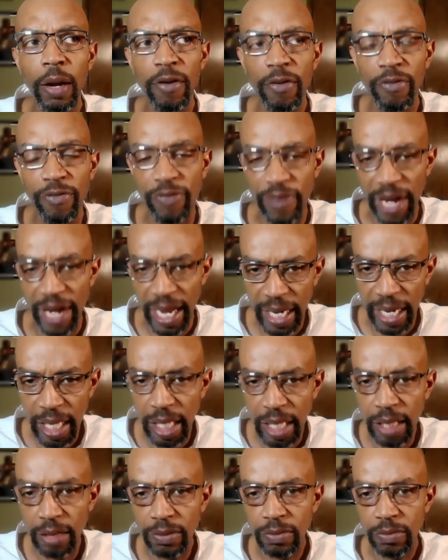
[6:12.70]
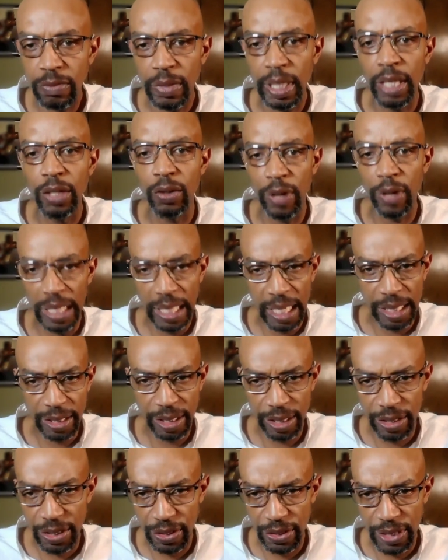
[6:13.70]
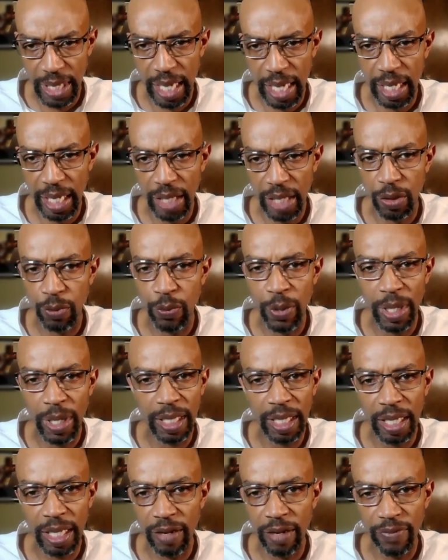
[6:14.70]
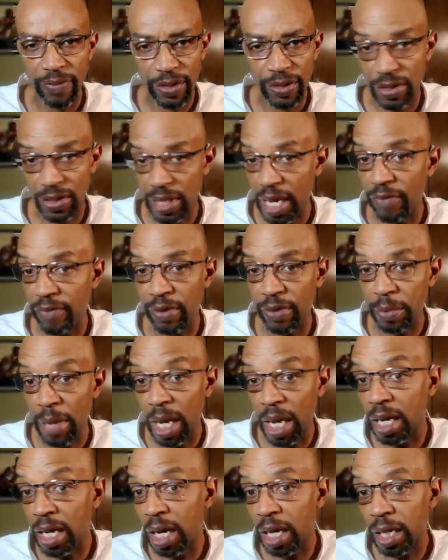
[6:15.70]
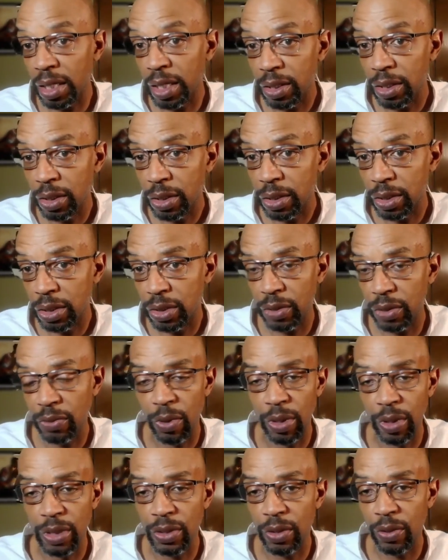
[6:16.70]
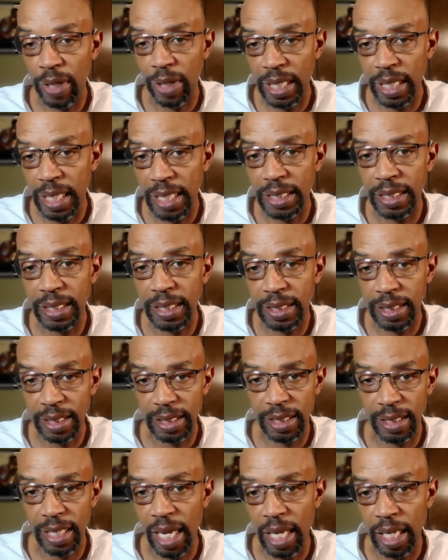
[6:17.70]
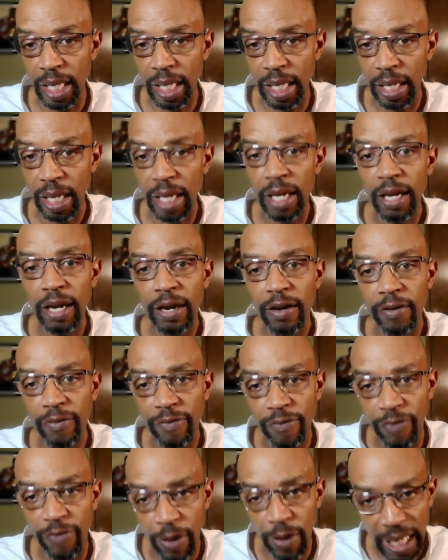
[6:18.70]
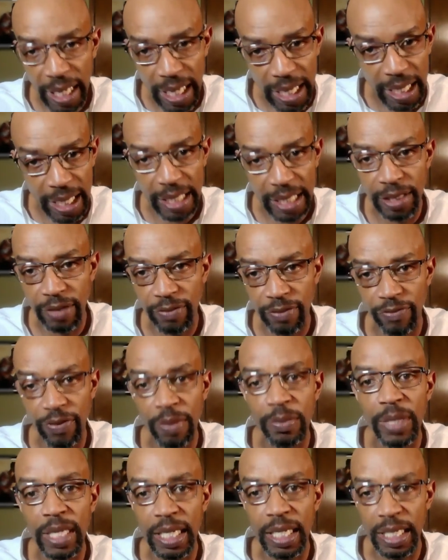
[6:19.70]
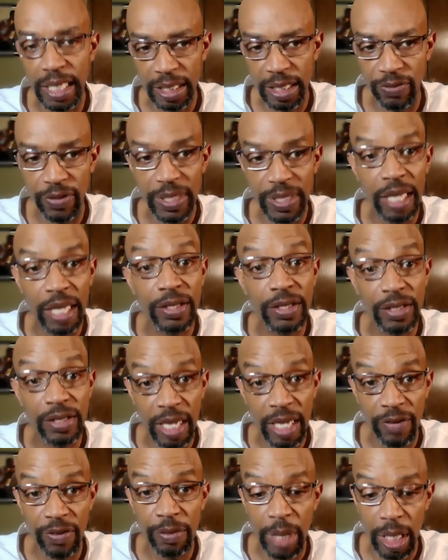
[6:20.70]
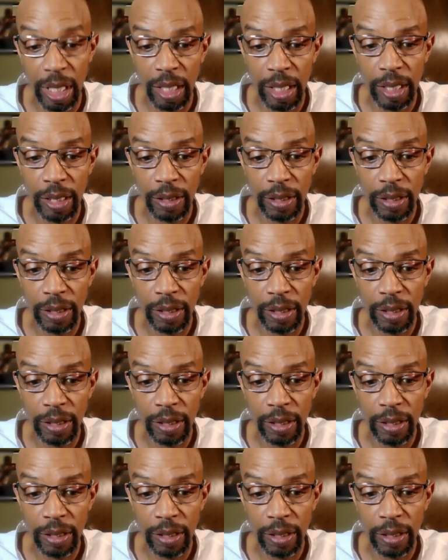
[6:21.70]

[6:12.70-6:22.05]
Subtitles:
fighting and organizing society at the will of the sovereign monarch towards organizing society for the collective, from the collective without the sovereign monarch.